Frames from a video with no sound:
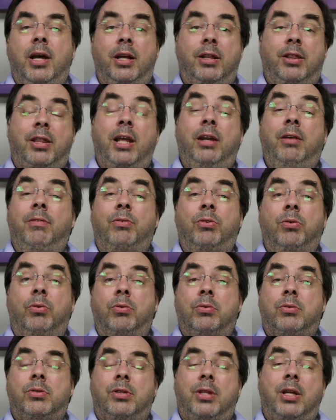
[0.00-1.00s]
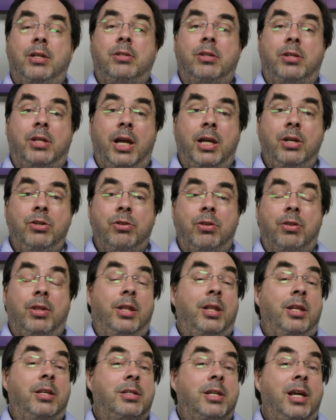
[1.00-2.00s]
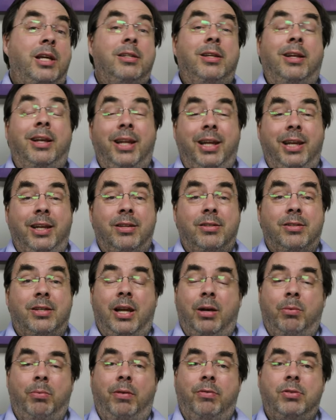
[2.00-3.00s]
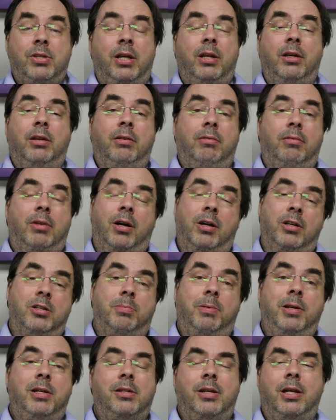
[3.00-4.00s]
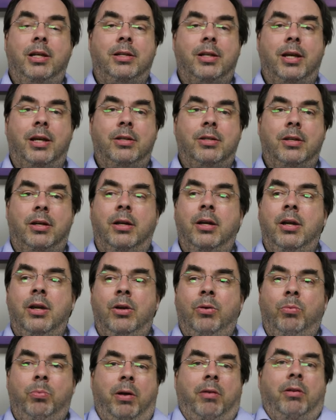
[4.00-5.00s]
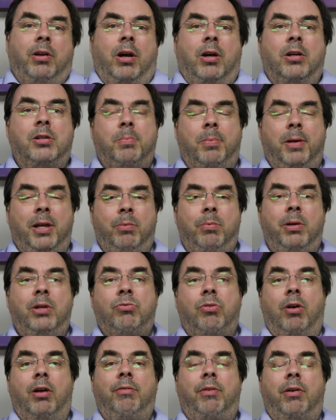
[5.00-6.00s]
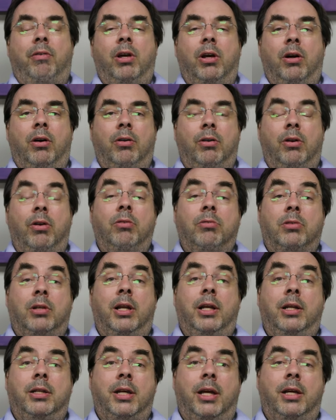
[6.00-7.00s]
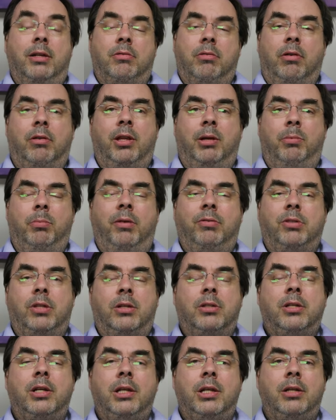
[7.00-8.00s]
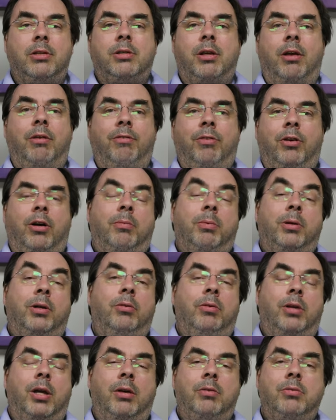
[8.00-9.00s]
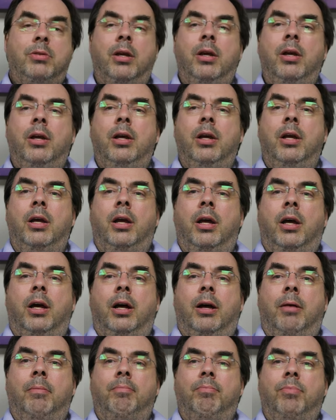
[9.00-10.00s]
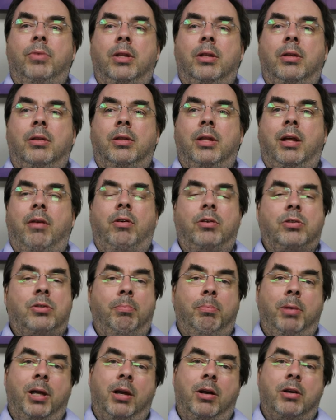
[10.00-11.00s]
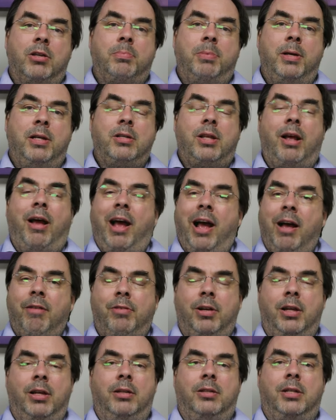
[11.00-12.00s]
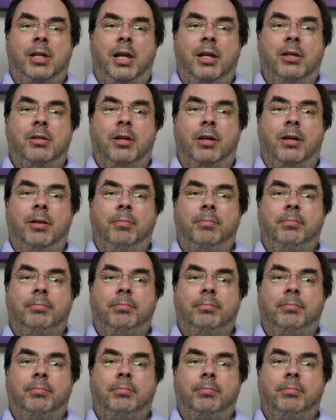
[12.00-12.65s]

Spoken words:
And then, of course, there's the danger that this data leaks. Now, we've seen ISPs leak data. We have an ISP. We try very hard not to leak data. I think we've succeeded so far, but who knows. There are some big ISPs that have leaked data.